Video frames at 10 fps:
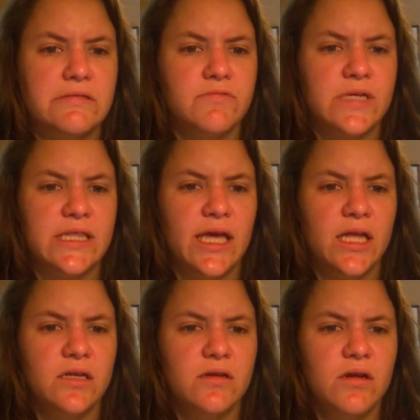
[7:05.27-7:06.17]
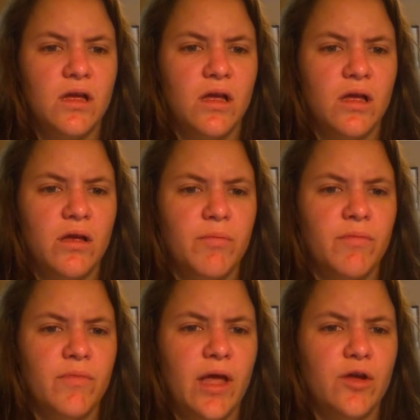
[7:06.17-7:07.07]
read that. How
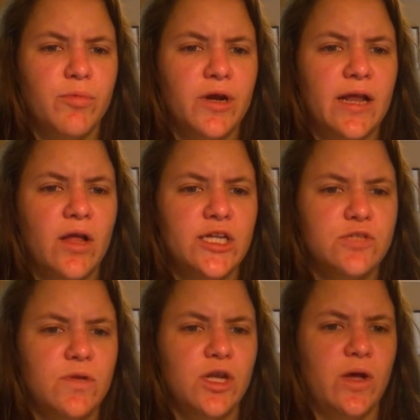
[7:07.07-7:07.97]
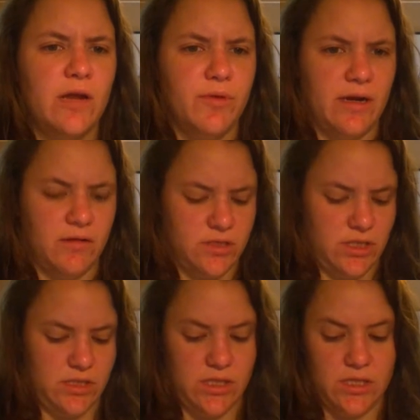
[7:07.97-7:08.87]
to pronounce? I just want to know how to pronounce
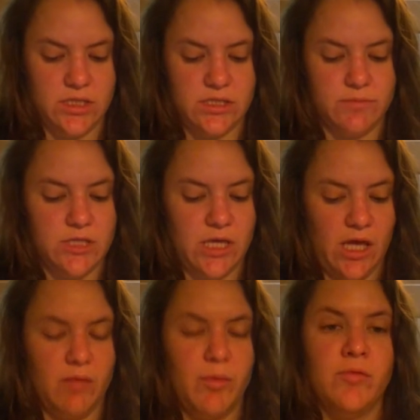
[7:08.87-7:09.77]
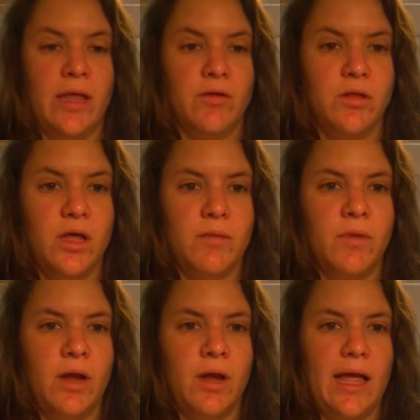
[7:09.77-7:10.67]
these things because I'm saying them out loud a lot.
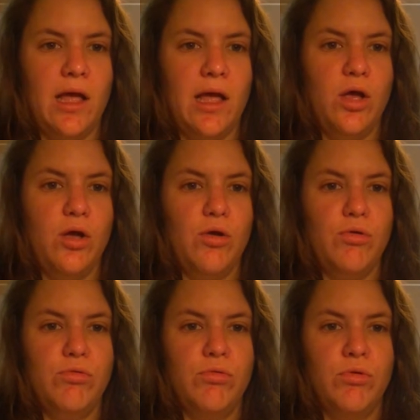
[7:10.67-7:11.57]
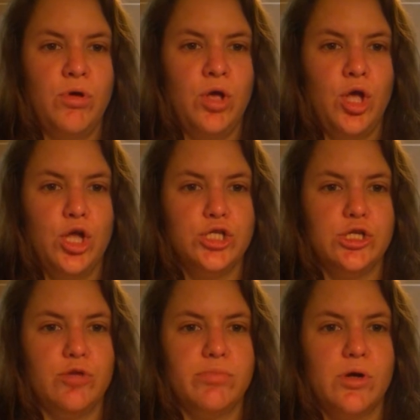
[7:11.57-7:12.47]
How
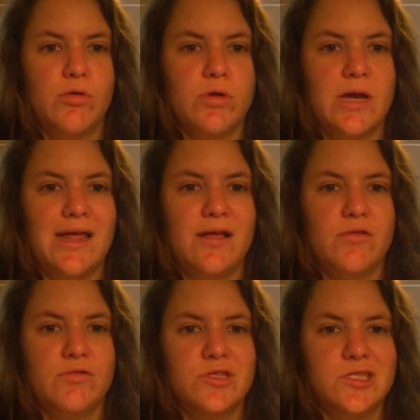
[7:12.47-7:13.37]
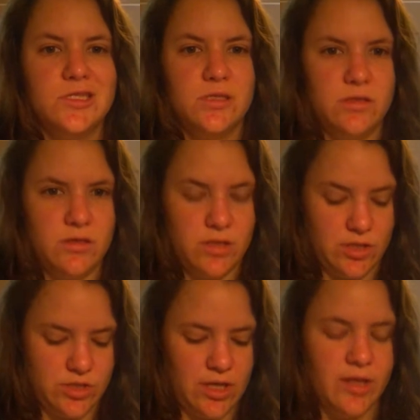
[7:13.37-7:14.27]
to pronounce?
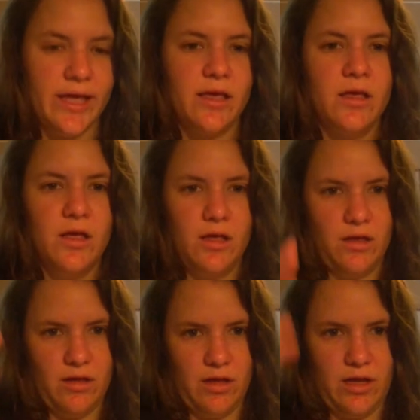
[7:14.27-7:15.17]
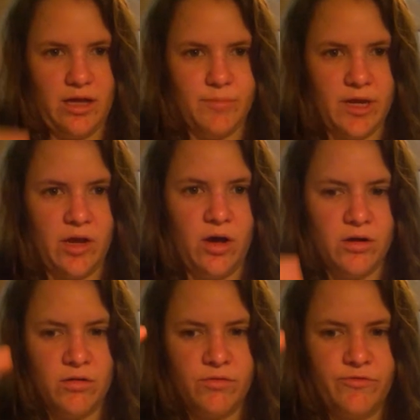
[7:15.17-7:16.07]
There's like on my
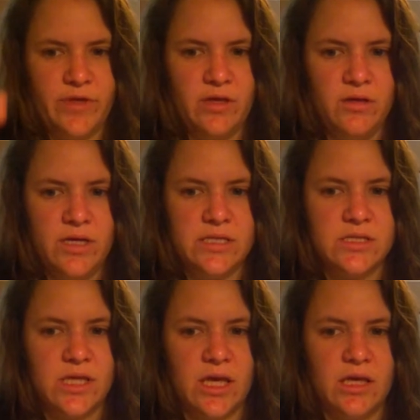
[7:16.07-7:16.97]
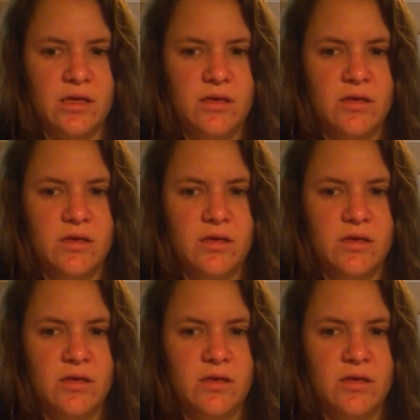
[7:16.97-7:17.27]
autofill, it's like